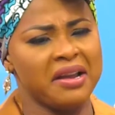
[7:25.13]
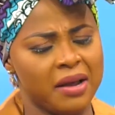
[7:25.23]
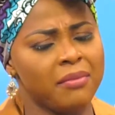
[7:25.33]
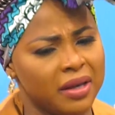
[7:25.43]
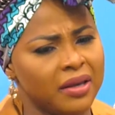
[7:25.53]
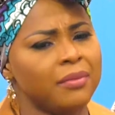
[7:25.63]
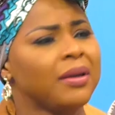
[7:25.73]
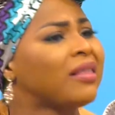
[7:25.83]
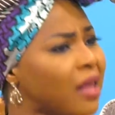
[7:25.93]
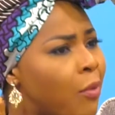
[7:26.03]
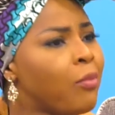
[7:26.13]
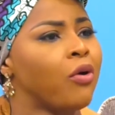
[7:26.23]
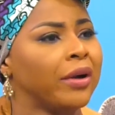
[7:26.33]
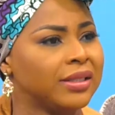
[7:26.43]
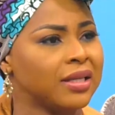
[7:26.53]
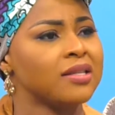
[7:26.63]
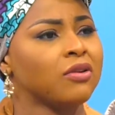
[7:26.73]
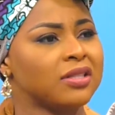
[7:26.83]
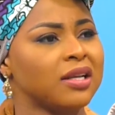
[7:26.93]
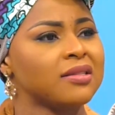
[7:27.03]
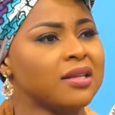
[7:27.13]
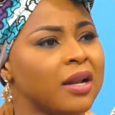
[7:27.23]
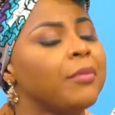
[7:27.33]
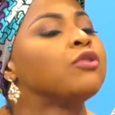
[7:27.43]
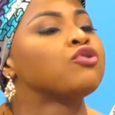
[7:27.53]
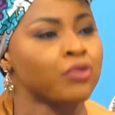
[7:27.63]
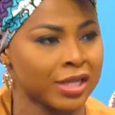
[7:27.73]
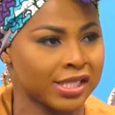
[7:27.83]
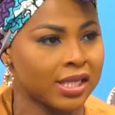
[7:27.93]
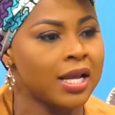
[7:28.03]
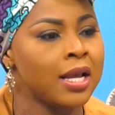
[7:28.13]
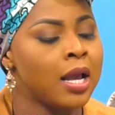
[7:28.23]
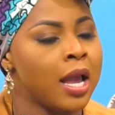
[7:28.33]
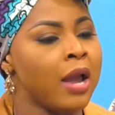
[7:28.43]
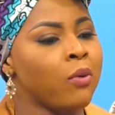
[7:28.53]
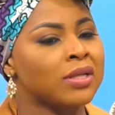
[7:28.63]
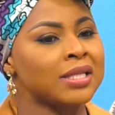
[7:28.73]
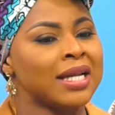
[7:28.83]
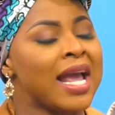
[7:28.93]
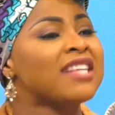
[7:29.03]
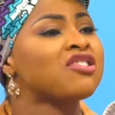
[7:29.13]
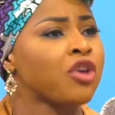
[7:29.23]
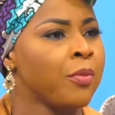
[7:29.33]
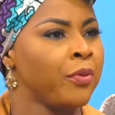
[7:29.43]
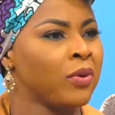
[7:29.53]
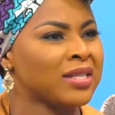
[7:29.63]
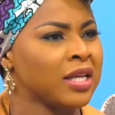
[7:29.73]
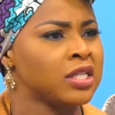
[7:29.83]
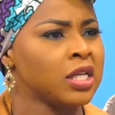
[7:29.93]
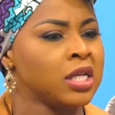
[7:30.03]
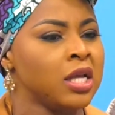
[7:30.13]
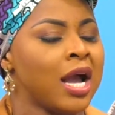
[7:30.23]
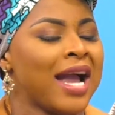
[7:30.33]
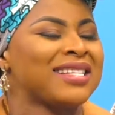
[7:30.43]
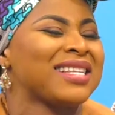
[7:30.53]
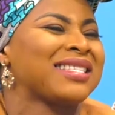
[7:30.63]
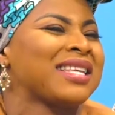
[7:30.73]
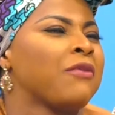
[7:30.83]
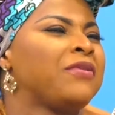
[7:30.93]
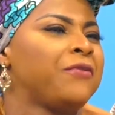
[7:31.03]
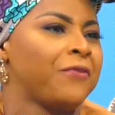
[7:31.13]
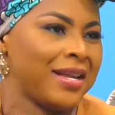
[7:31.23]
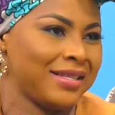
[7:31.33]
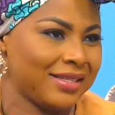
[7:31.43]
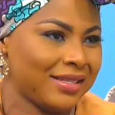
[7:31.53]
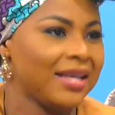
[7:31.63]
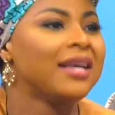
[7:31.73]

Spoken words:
Now me a tomboy, just out here saying, I'm in so yes. It was an escape. It was, I said, self defense.